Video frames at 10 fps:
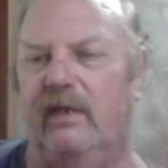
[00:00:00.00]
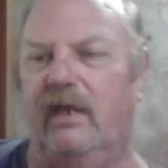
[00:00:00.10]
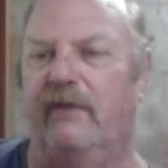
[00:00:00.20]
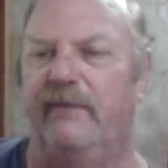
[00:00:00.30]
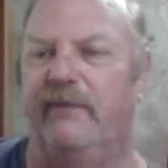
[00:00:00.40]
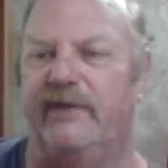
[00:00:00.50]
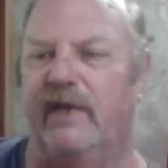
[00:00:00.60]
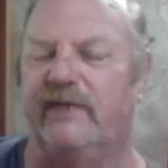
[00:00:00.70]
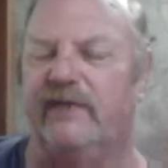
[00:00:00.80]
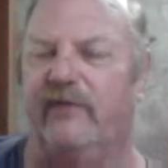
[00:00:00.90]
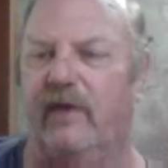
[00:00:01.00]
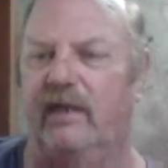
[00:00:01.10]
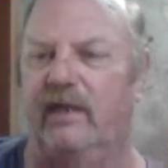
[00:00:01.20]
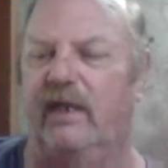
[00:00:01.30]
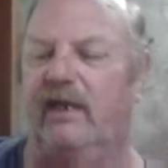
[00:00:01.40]
I'm going to be
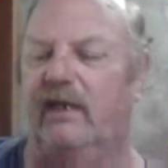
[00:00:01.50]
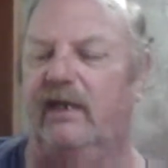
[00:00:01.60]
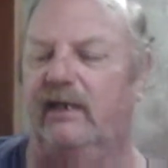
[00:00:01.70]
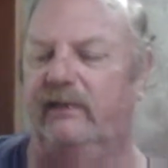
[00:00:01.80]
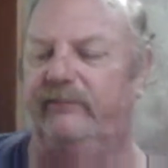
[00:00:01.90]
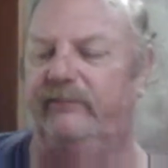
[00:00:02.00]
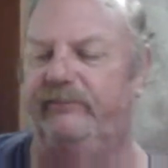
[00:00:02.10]
transferring the